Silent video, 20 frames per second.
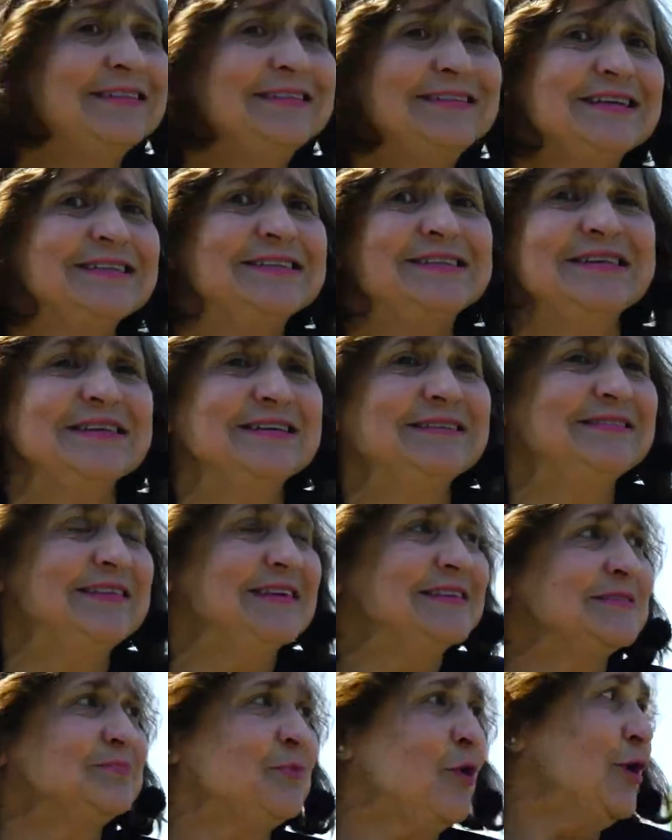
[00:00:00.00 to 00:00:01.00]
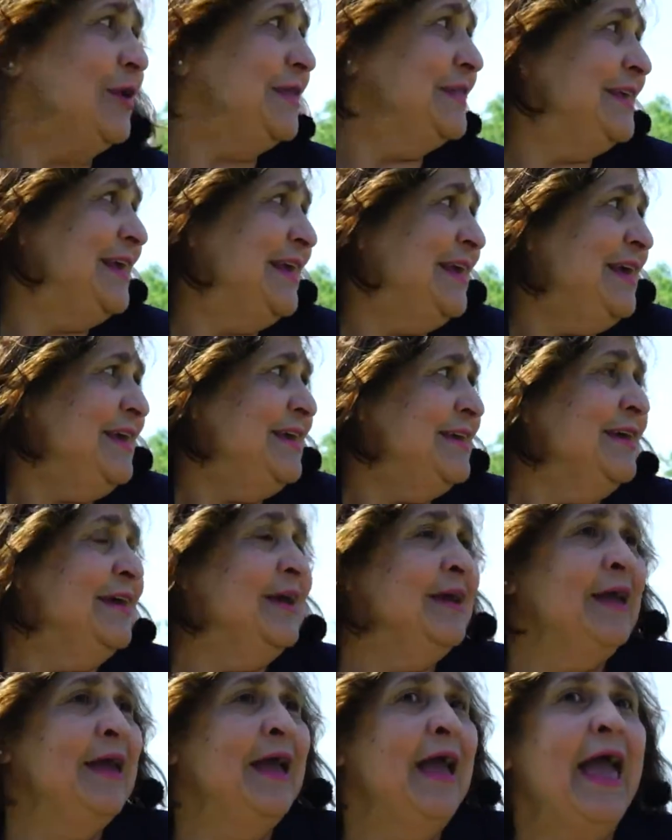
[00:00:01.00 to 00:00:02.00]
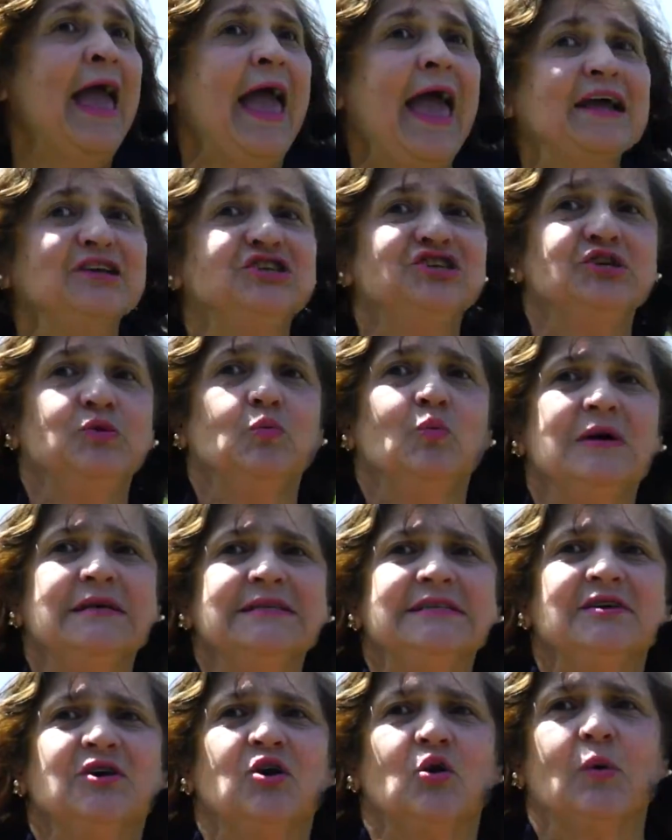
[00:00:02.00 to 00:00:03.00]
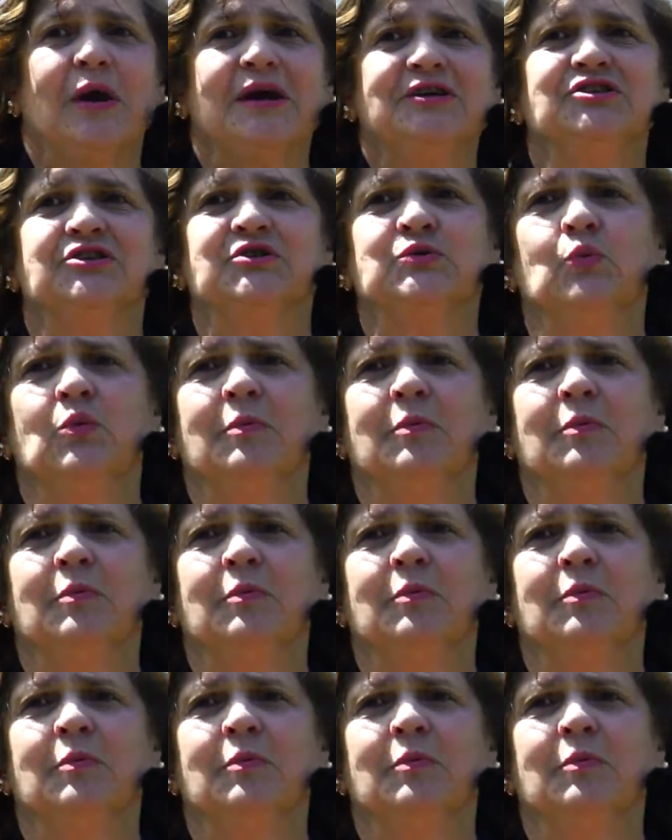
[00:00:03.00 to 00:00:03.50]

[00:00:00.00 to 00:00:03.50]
That's part of the key. And she was a courageous